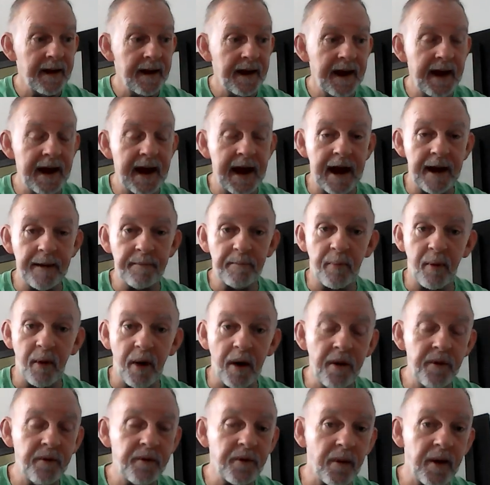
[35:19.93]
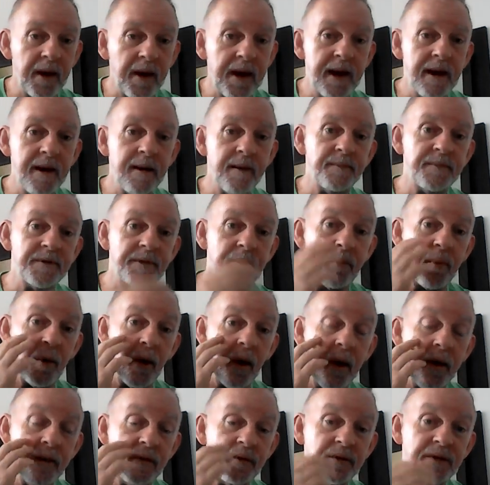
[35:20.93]
He had broke ribs,
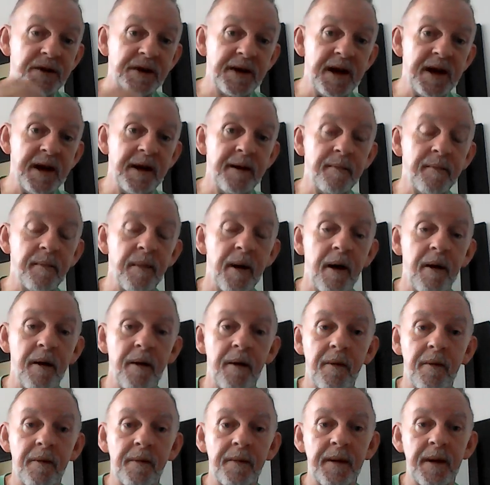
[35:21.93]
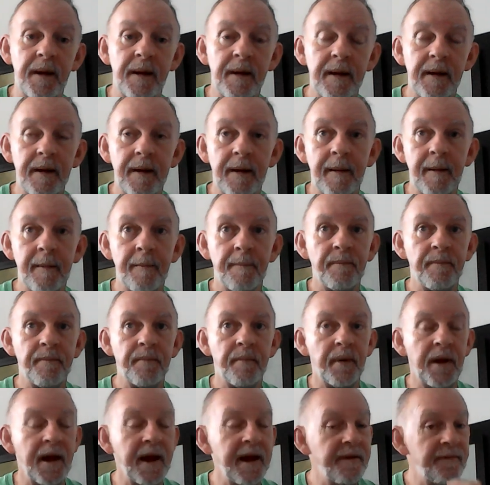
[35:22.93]
broke cheekbone,
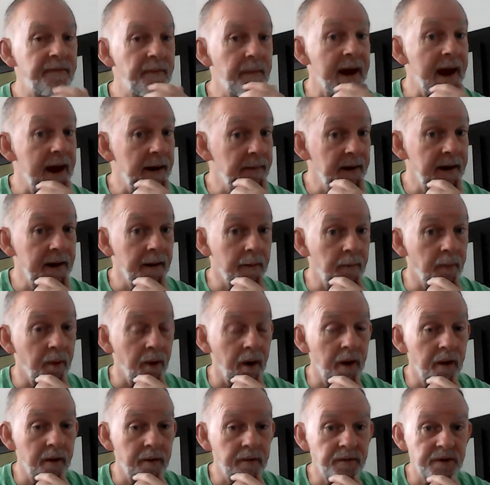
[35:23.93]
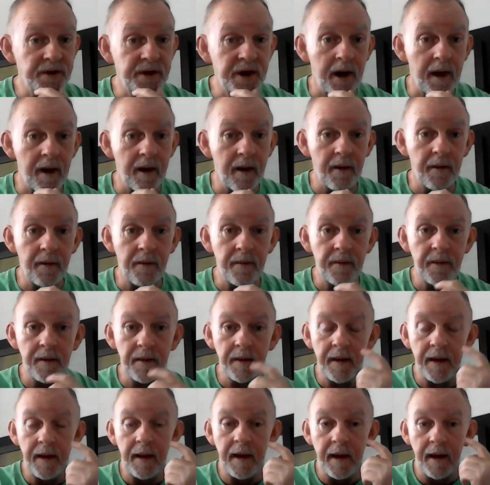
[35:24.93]
I believe maybe a broke jaw,
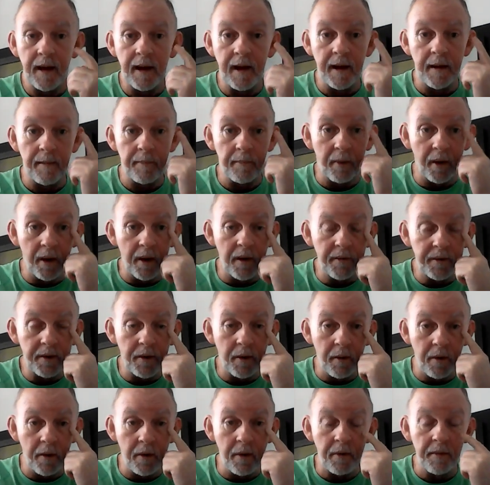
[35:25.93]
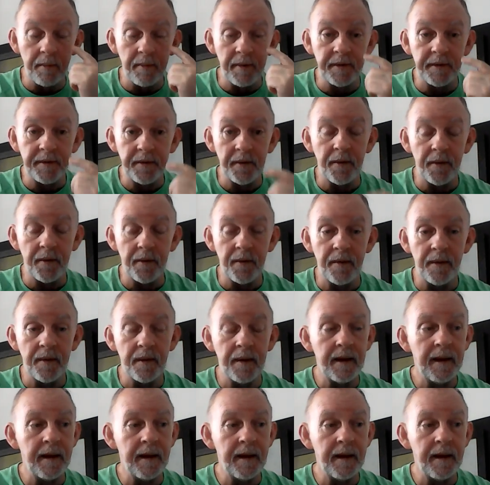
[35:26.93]
a broke orbital,